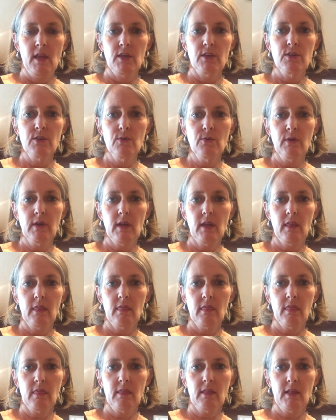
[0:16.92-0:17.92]
You
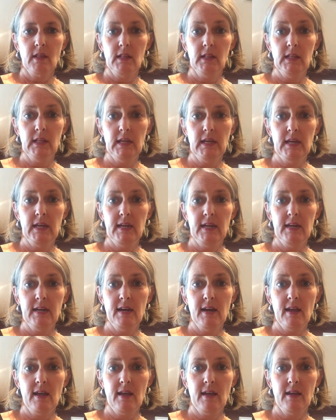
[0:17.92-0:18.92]
can
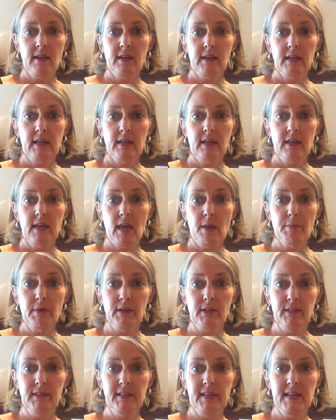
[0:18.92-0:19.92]
clean
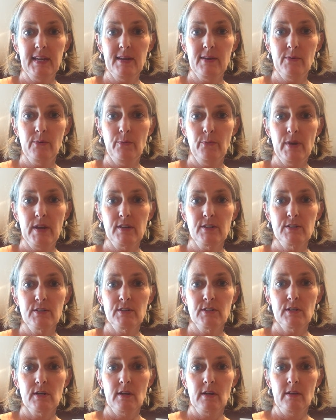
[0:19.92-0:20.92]
chemically,
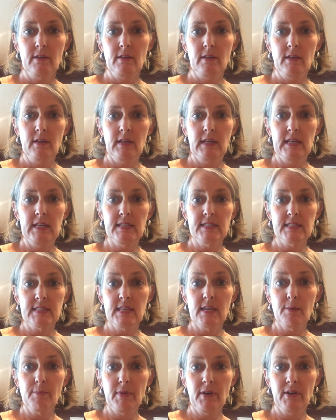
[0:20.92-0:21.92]
which is
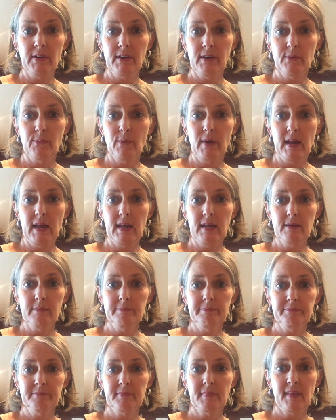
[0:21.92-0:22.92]
the American way,
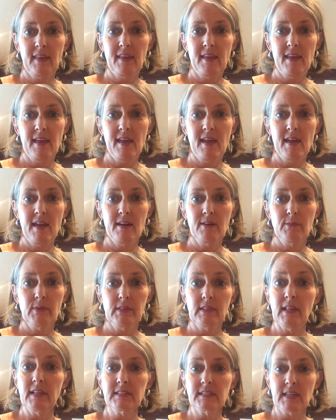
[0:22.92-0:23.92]
and
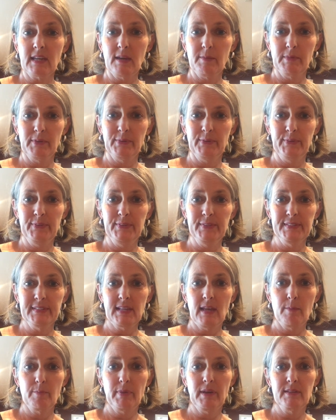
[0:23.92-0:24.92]
with lots of chemicals,
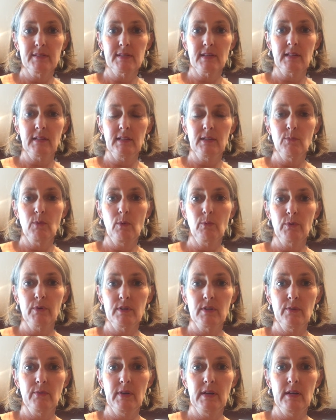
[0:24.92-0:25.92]
and basically what we're
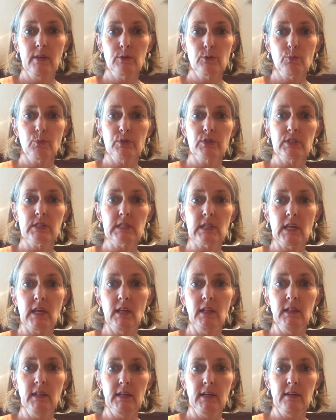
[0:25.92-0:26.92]
doing is we're just
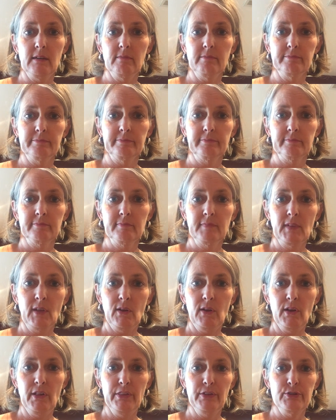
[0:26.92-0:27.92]
killing
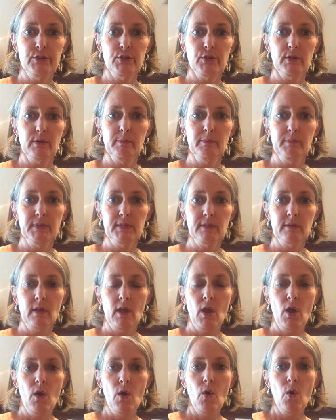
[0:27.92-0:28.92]
all the germs.
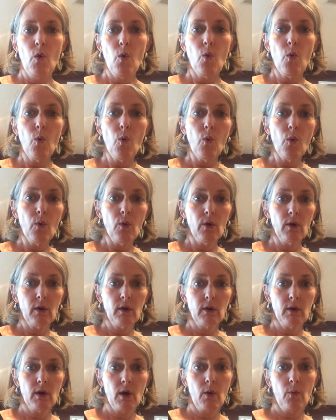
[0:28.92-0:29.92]

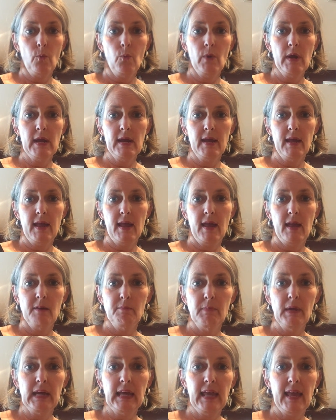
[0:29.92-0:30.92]
Or we
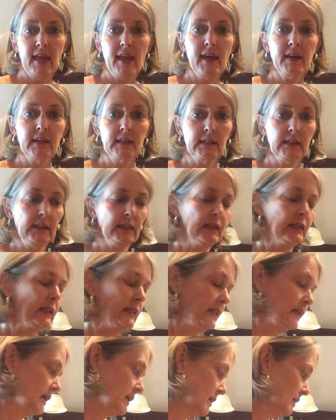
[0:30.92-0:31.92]
can mechanically
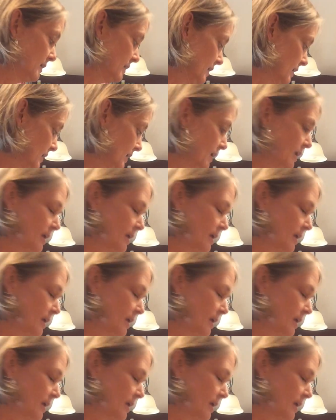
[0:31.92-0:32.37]
clean,